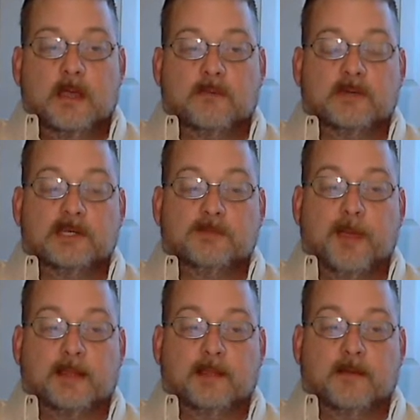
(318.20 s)

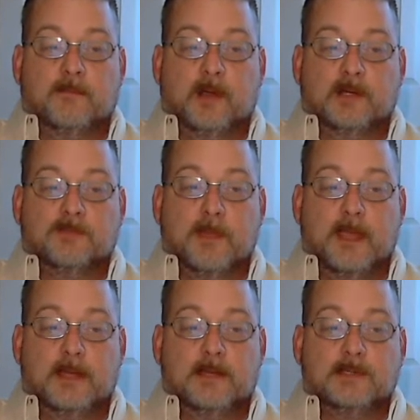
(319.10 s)
respected amongst
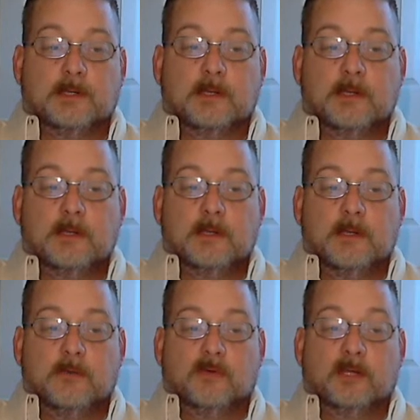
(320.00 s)
men as a
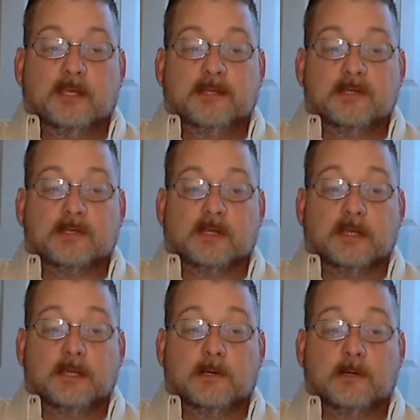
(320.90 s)
religious
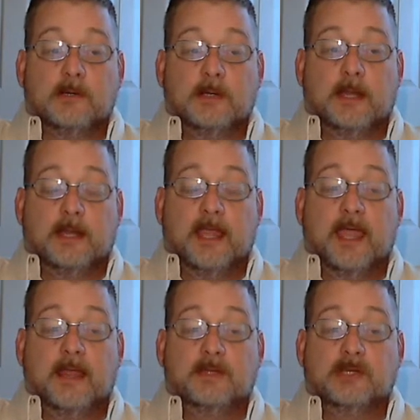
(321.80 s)
leader, and he
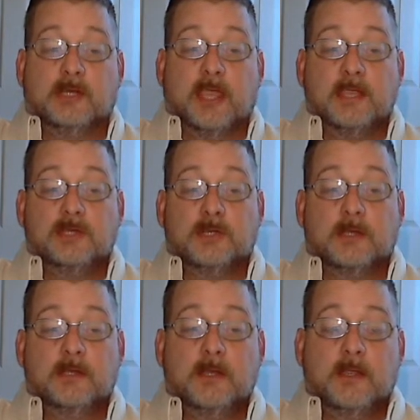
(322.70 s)
had
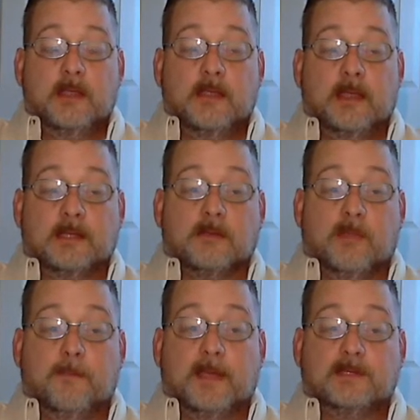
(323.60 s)
education. He had some of
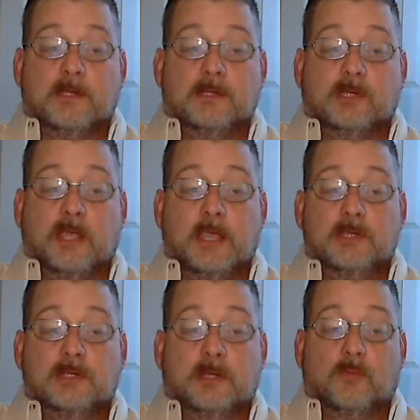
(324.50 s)
the best
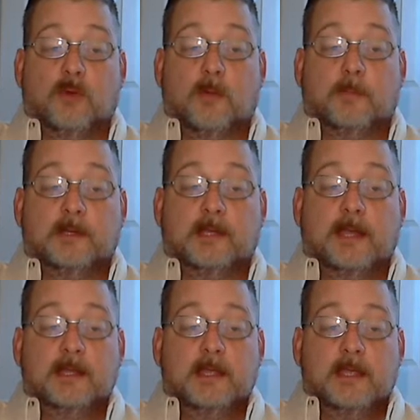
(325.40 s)
education in the world, but
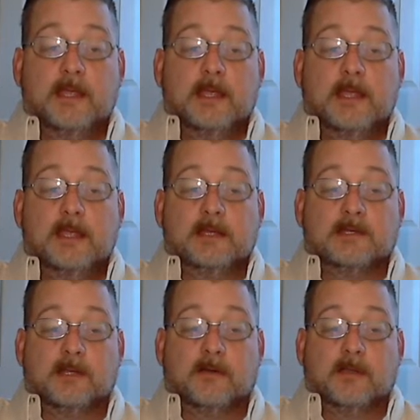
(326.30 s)
yet he
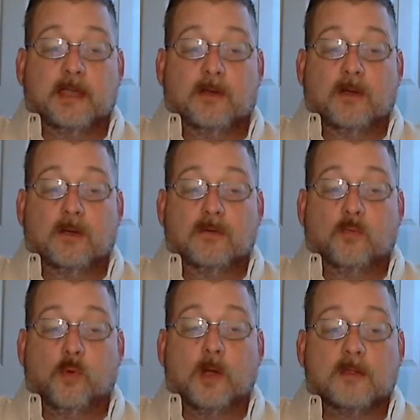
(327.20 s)
considered that all
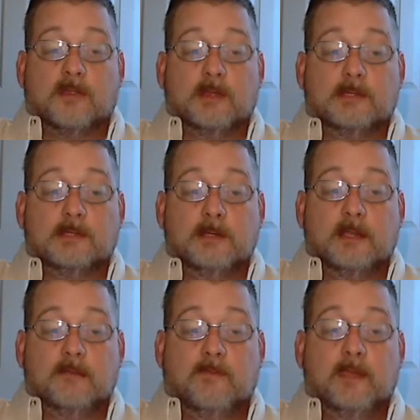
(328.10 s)
worthless.
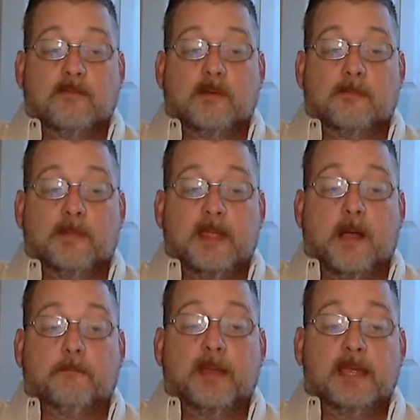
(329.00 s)
He would be
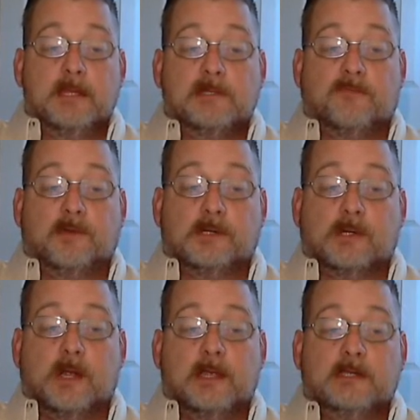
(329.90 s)
abased for
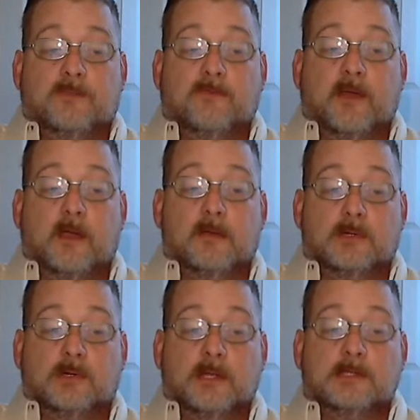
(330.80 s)
Christ, for following
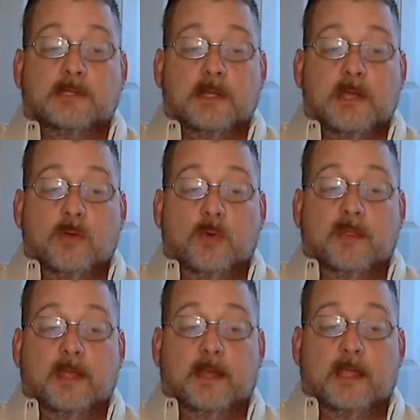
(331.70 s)
Christ
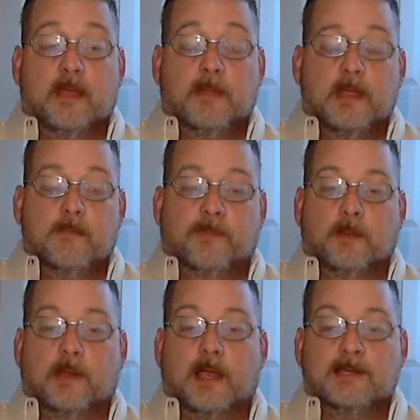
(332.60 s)
within him.
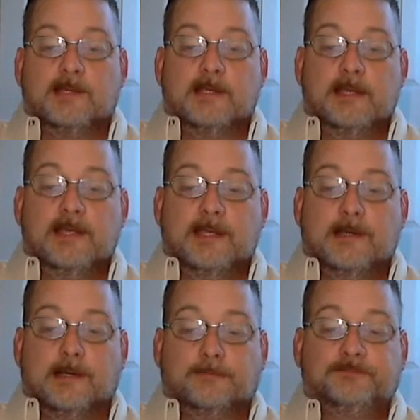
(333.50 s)
And when I see
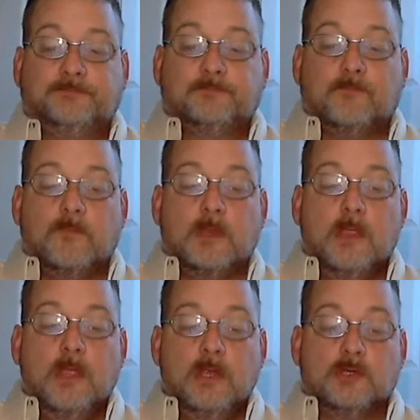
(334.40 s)
in
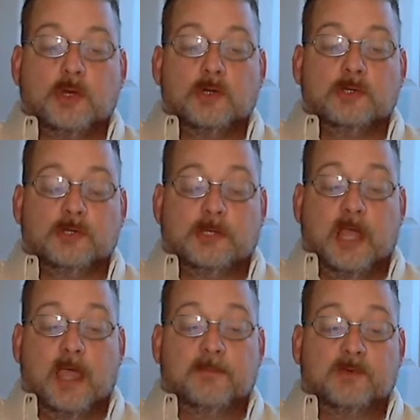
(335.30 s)
church
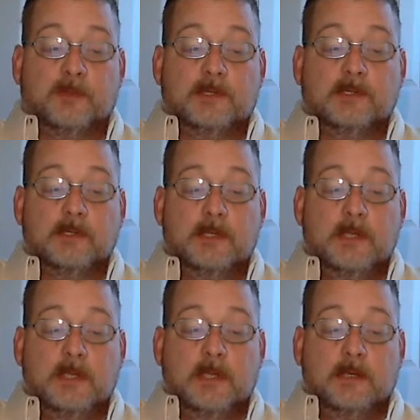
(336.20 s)
establishments,
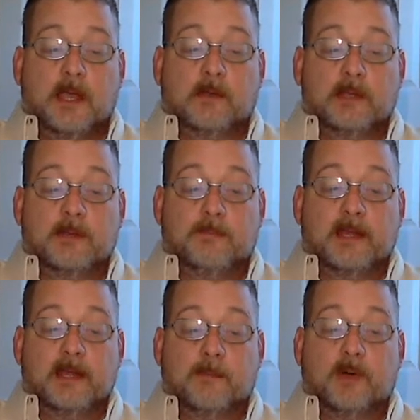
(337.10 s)
not only in
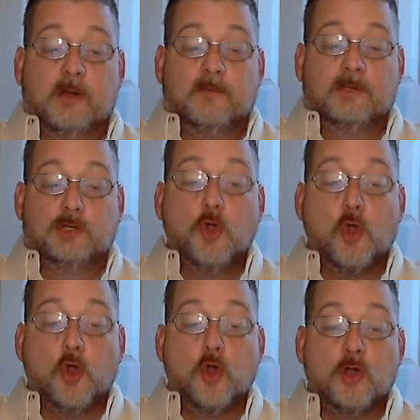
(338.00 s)
being a part of a
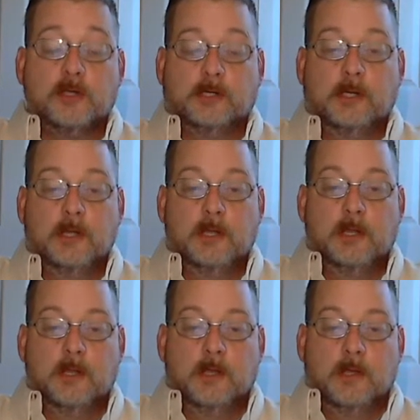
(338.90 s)
church,
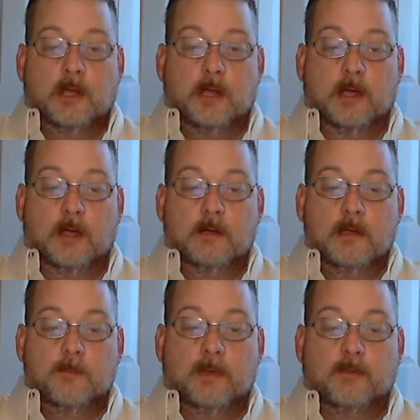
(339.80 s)
but
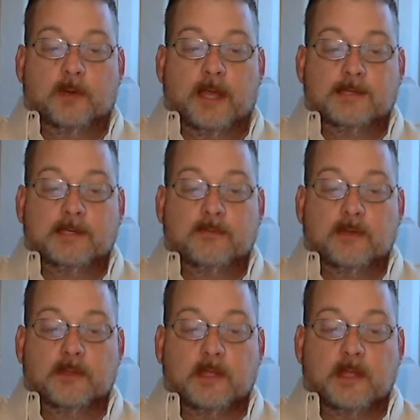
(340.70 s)
what I see
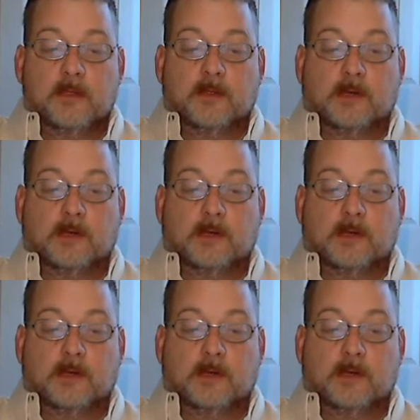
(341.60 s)
with the